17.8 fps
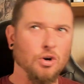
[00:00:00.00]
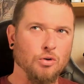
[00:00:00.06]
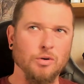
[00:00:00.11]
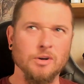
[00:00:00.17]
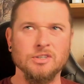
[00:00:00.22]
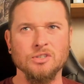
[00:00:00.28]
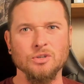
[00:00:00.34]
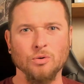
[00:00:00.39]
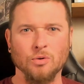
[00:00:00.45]

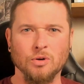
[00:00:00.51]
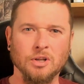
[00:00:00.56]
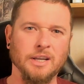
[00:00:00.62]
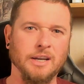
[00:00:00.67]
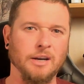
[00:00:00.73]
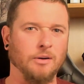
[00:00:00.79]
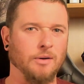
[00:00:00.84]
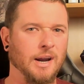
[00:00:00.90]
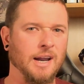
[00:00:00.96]
crystal
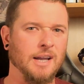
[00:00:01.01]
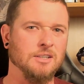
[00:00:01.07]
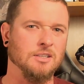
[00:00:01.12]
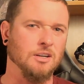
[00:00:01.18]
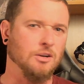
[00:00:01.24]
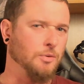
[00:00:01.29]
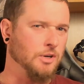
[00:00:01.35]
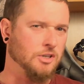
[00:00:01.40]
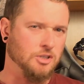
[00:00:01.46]
clear
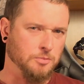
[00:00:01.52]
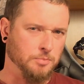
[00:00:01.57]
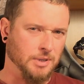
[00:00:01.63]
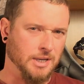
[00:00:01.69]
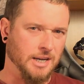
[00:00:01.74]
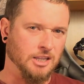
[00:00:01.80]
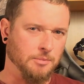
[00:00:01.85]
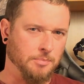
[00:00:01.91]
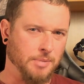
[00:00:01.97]
answer to
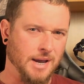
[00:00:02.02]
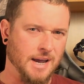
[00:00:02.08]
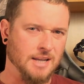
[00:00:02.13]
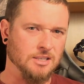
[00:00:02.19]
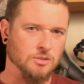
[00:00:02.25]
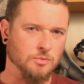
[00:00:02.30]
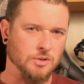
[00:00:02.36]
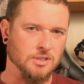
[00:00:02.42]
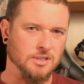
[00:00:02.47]
explain the
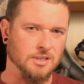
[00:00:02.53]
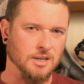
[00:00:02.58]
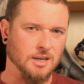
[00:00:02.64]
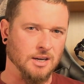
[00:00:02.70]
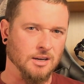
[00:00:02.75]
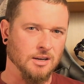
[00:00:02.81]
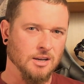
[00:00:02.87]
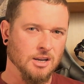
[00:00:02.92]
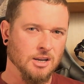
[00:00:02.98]
patterns we see,